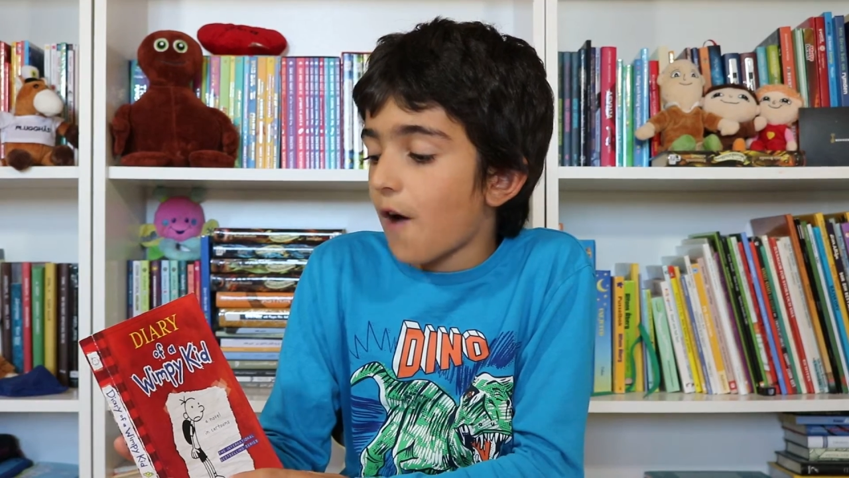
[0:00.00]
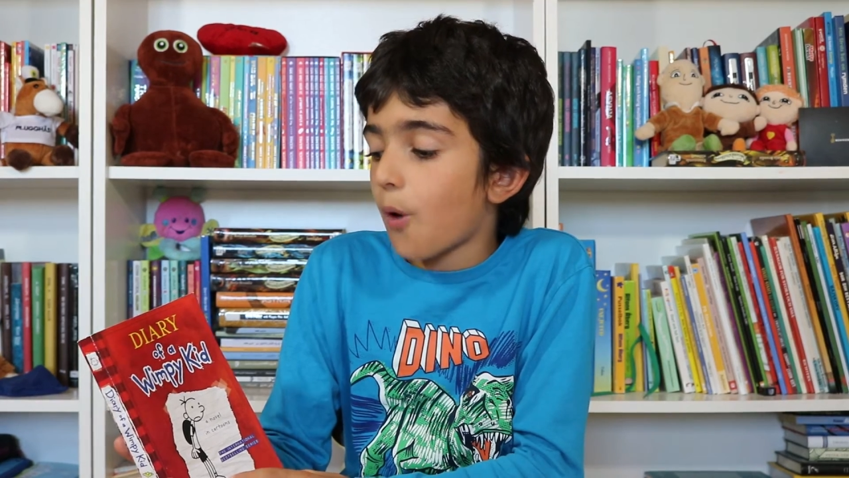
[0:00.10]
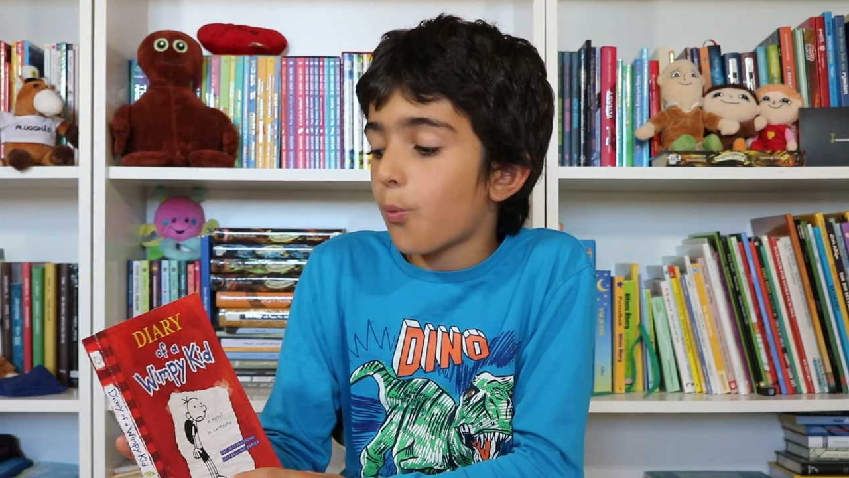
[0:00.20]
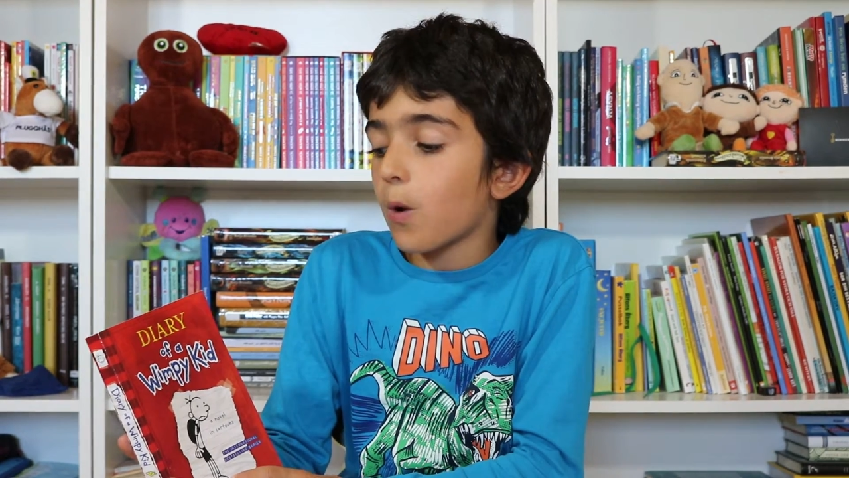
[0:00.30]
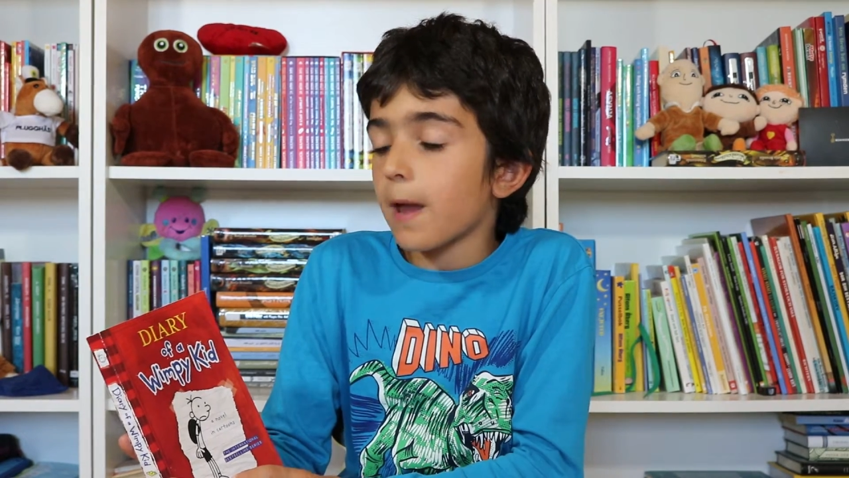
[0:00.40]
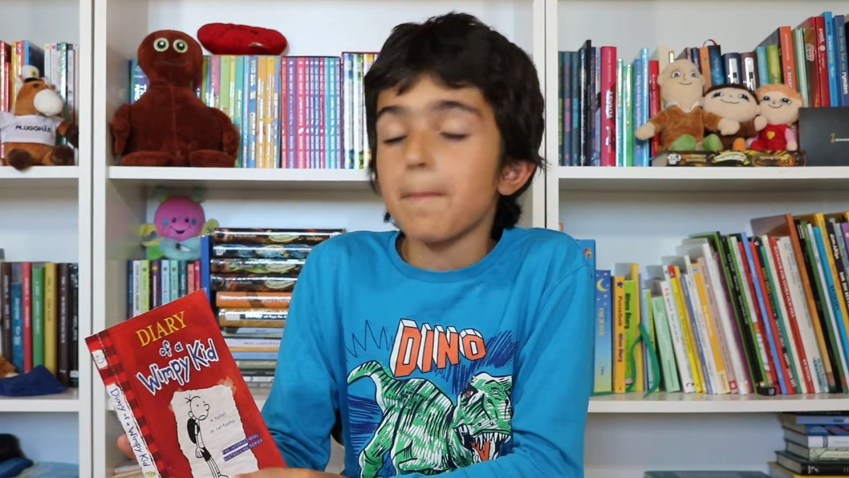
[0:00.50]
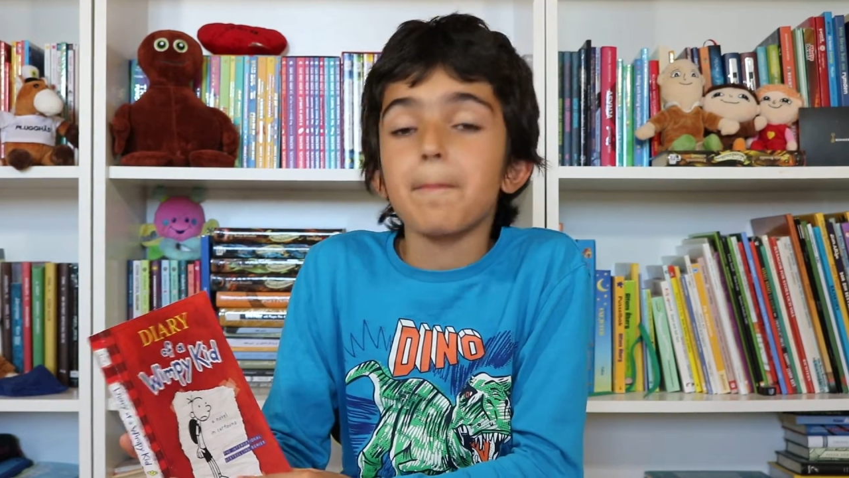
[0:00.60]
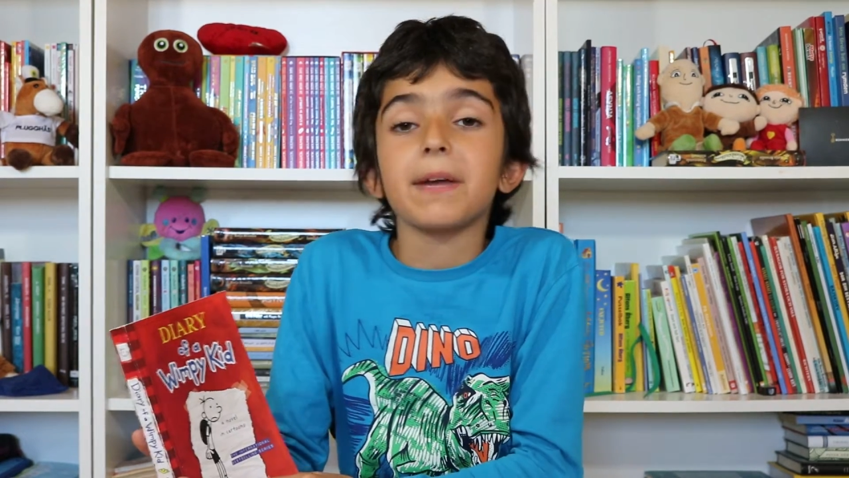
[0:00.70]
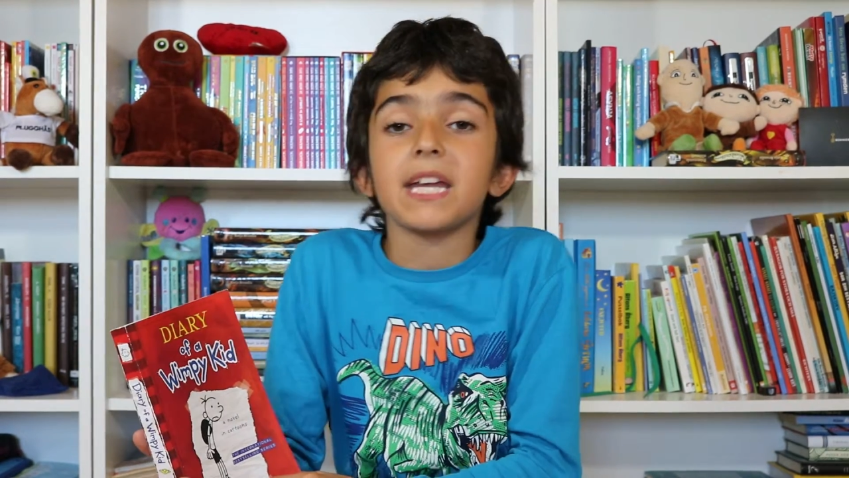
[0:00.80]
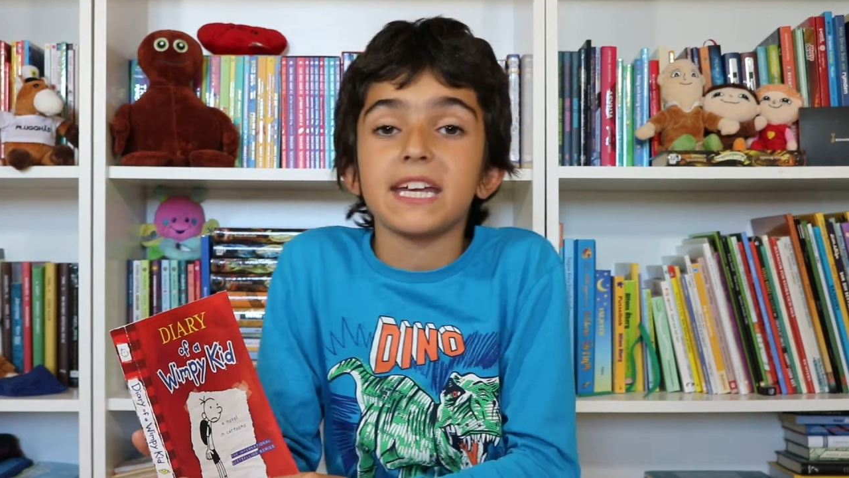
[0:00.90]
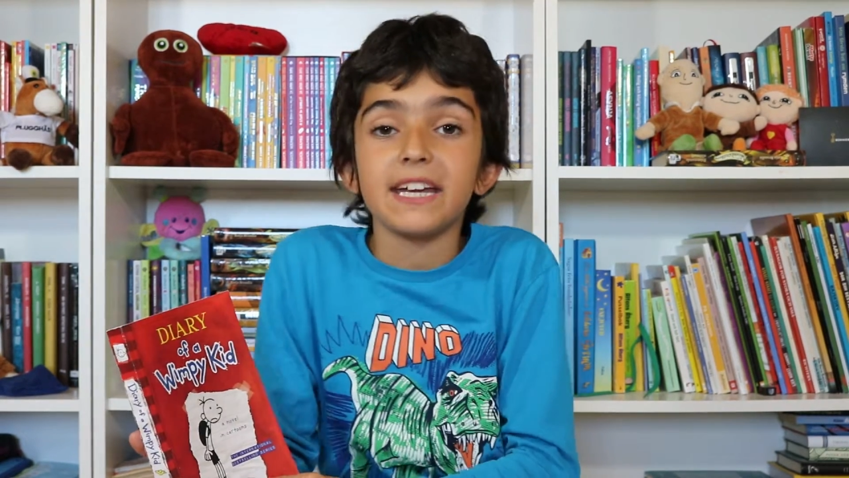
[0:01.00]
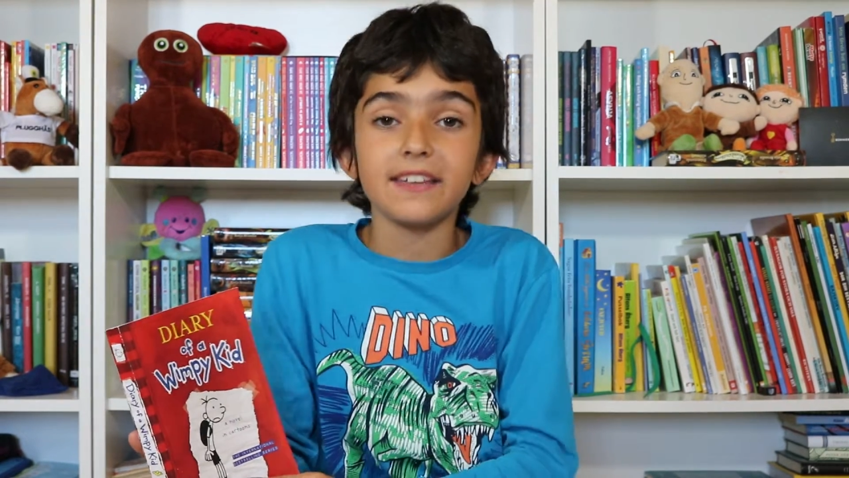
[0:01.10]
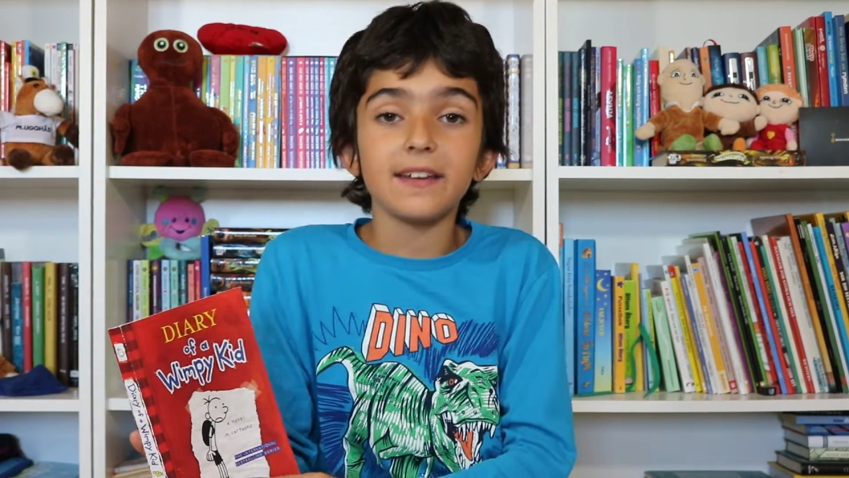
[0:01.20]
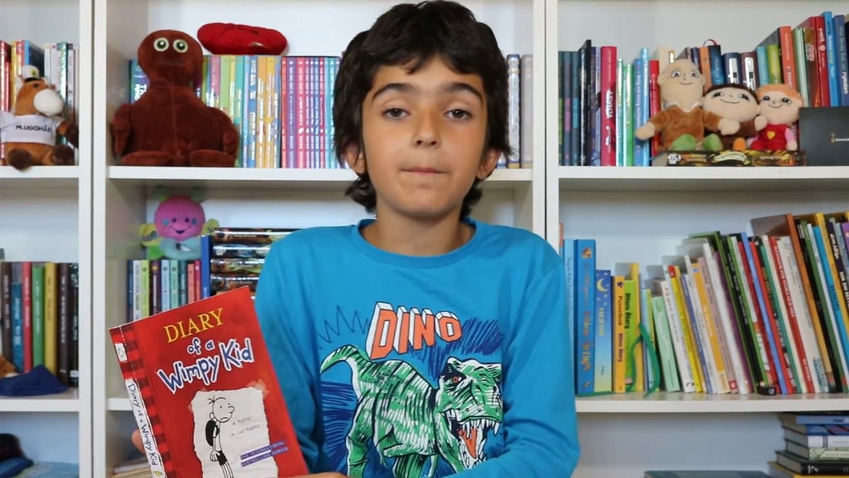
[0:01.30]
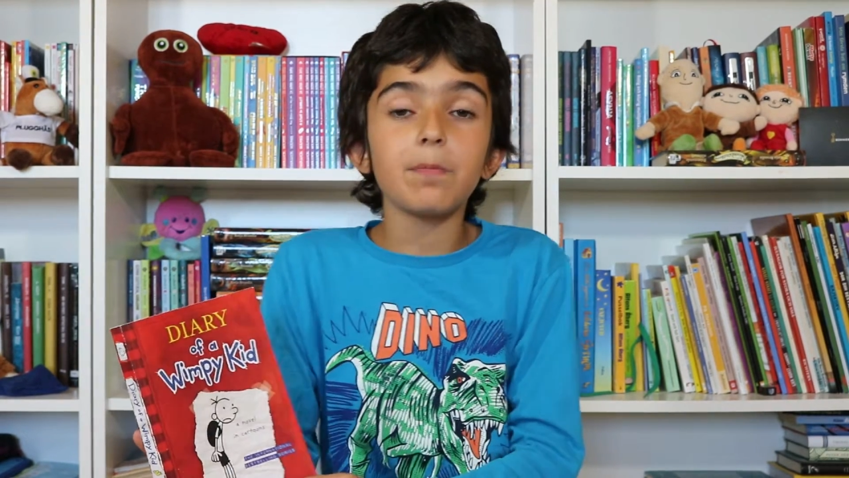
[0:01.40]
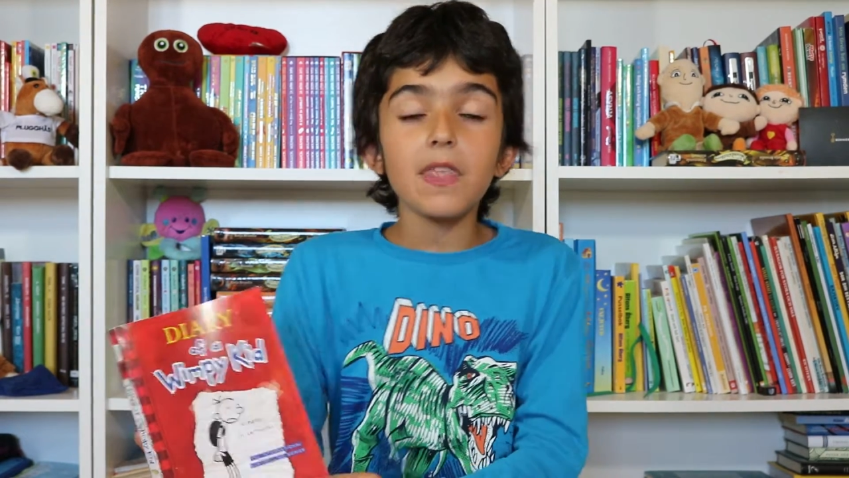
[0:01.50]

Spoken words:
a Wimpy Kid.